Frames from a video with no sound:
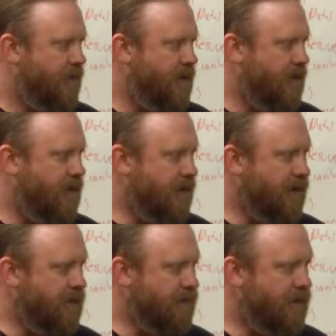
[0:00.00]

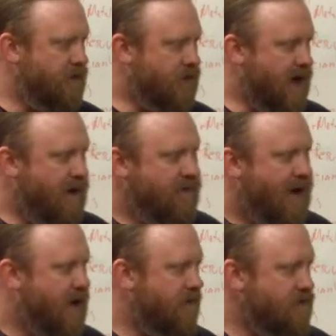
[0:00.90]
The drain
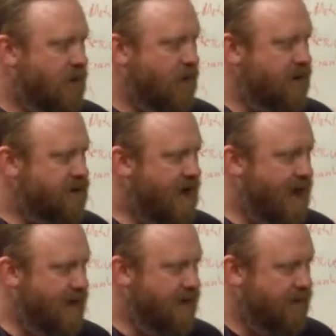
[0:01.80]
valve is always
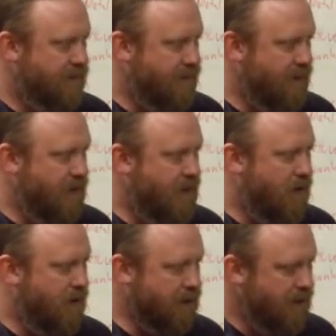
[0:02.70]
kind of
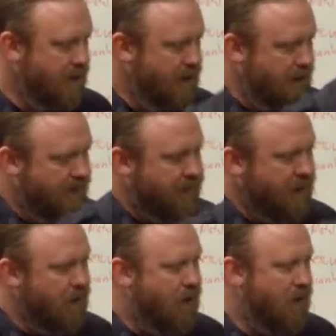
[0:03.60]
along
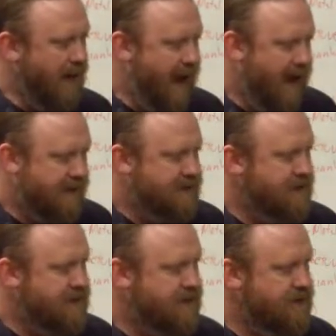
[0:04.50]
the long
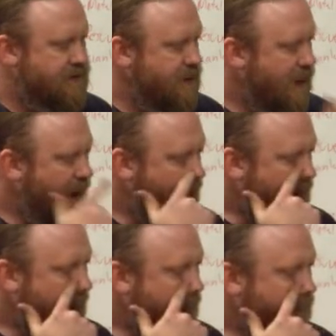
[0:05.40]
axis,
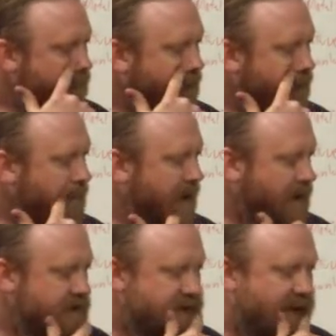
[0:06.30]
and it really
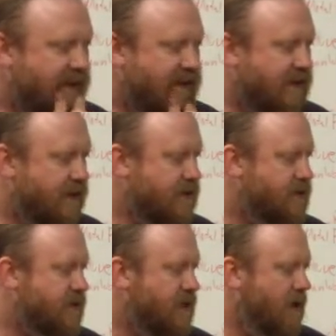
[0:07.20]
means that
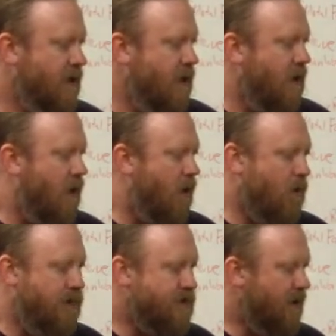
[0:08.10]
there's
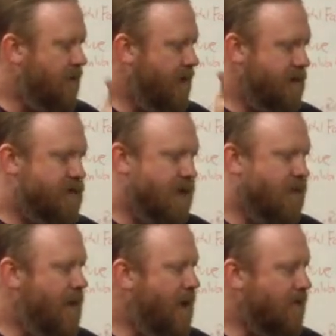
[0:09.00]
always going to be
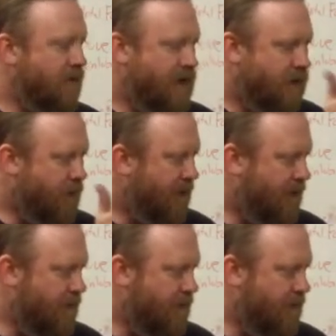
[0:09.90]
some amount of liquid